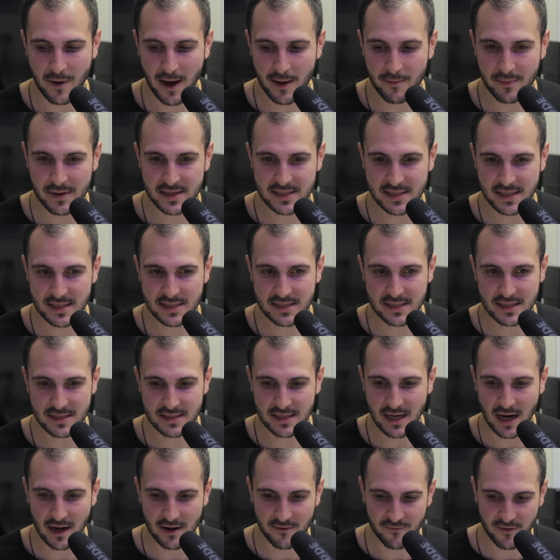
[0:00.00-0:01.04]
my business
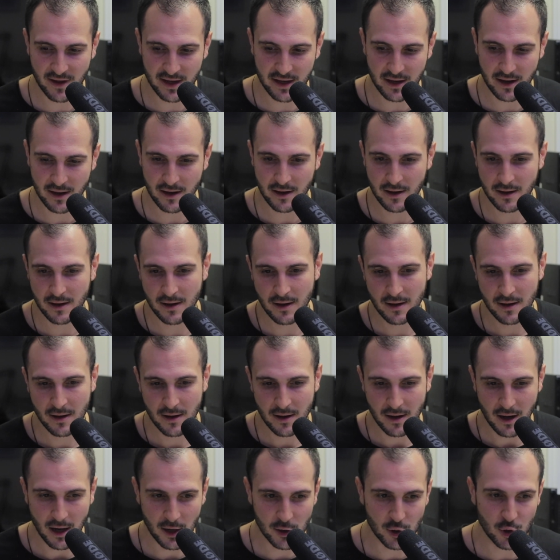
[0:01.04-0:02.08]
is kind of like a
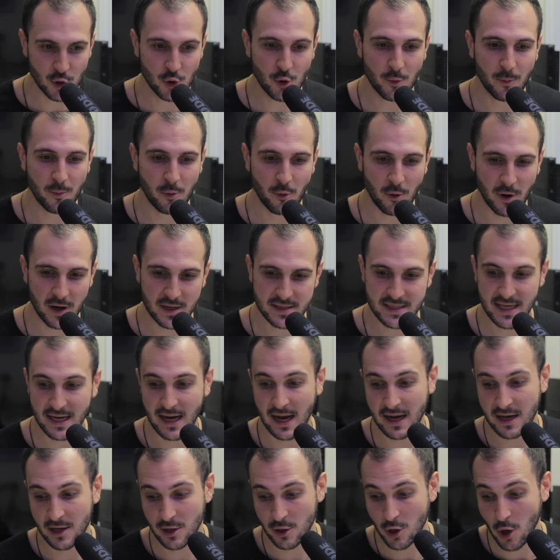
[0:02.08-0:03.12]
loop where it's like
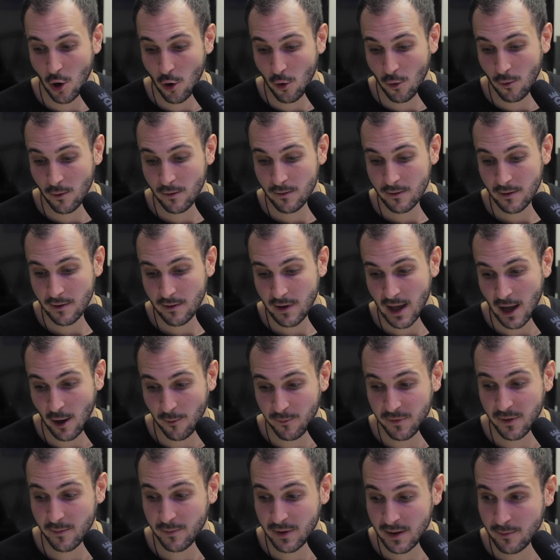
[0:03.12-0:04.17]
I can go
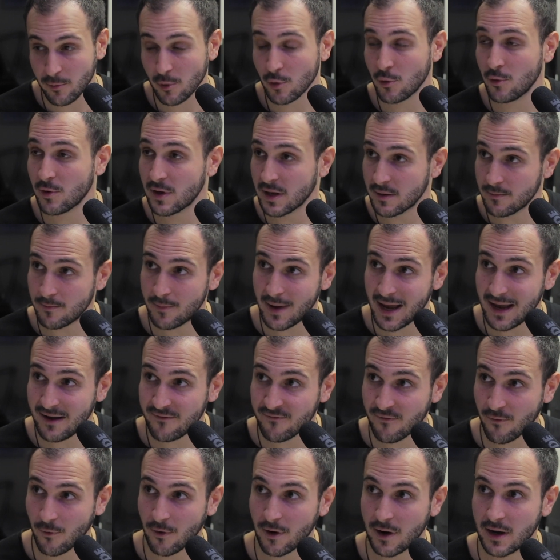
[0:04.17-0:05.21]
help the people who can pay
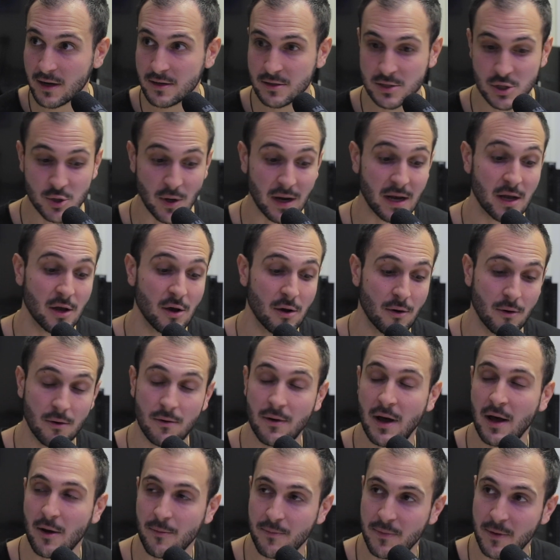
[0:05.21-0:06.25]
for it, so I can
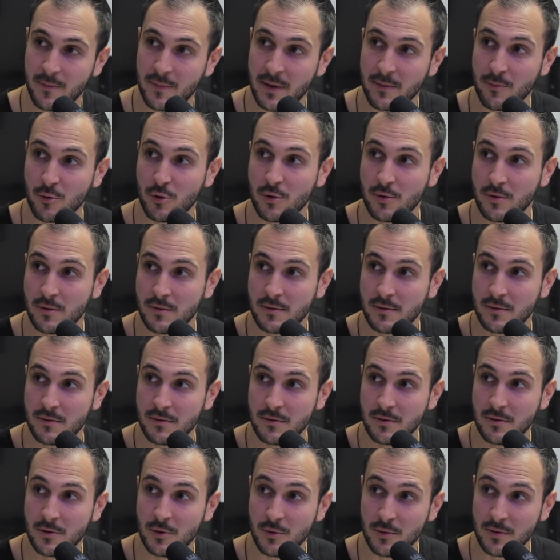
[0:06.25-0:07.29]
go help the people
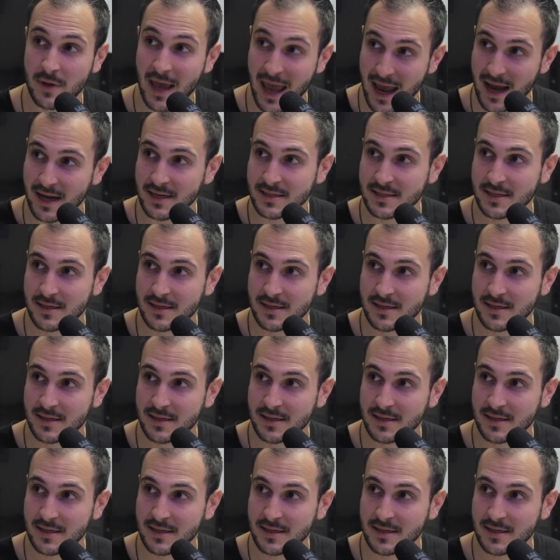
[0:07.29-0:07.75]
who can't.